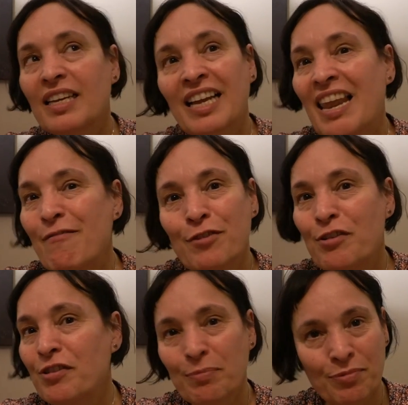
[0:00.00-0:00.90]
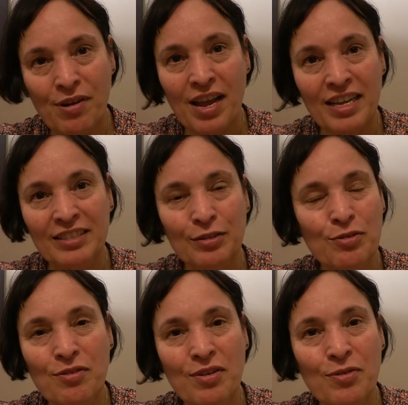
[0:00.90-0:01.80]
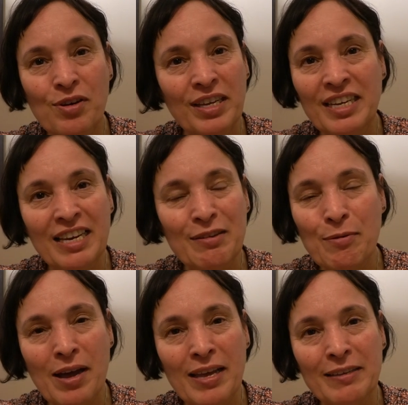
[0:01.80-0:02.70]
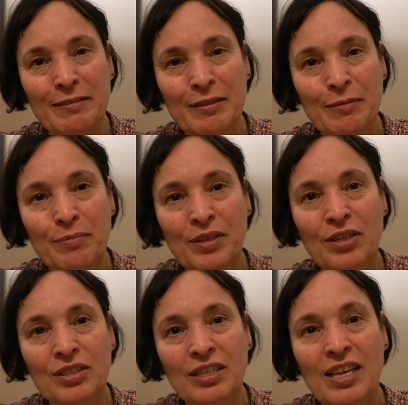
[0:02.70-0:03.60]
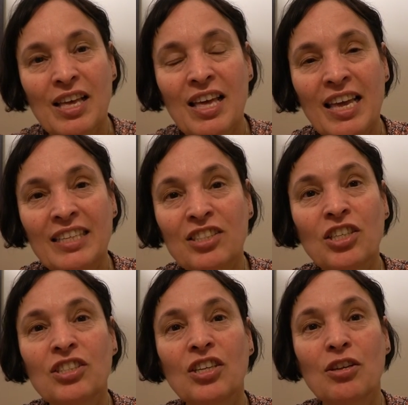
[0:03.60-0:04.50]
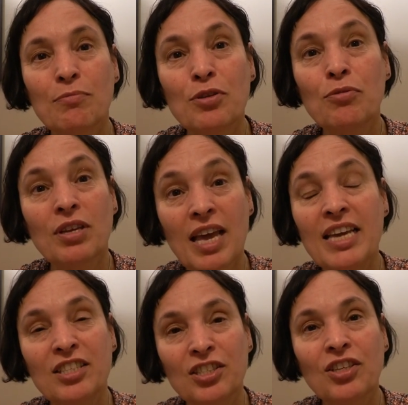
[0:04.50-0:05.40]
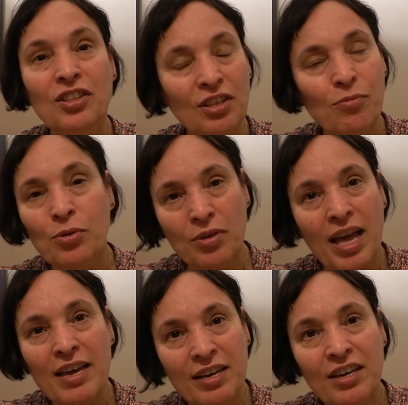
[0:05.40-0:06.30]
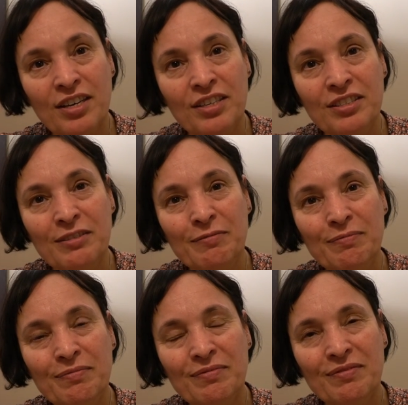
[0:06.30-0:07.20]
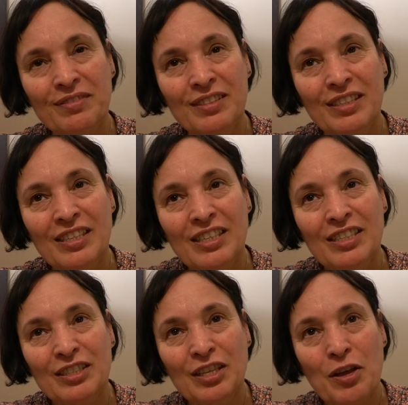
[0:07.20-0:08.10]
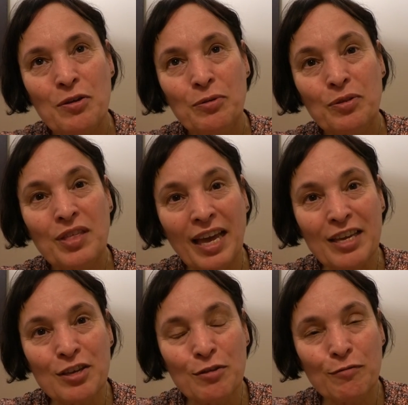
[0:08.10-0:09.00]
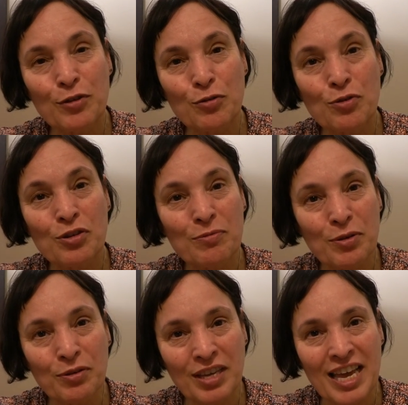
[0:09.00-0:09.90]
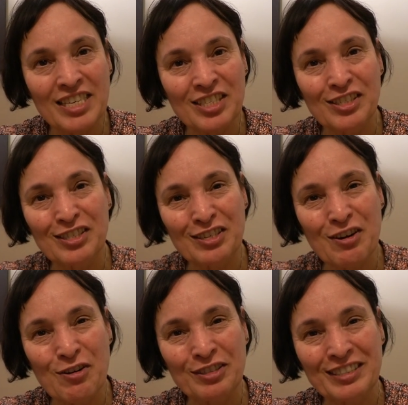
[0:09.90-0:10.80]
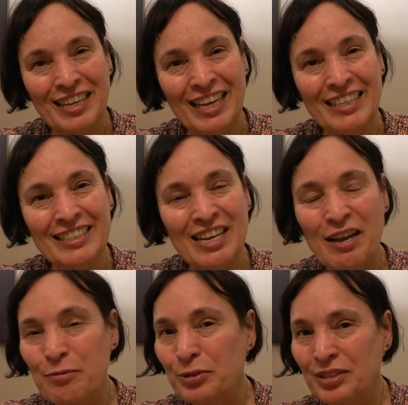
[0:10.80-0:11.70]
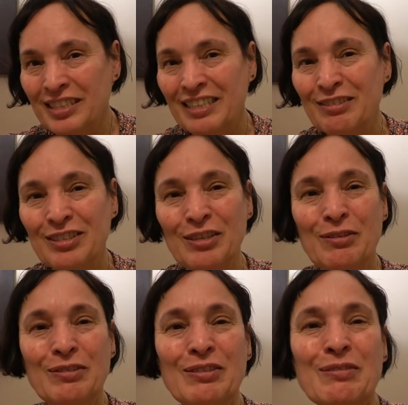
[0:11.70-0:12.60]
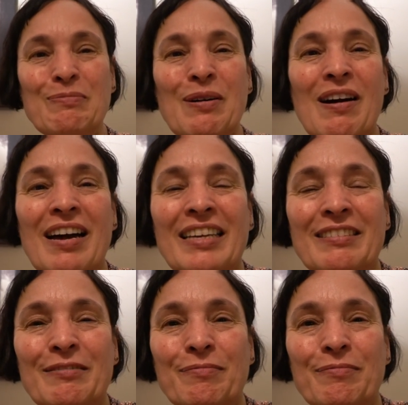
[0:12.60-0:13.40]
clever at prayers or in any way, because it's just a communication that will get heard. So thank you for your communication to God, and I will see you soon. Goodbye.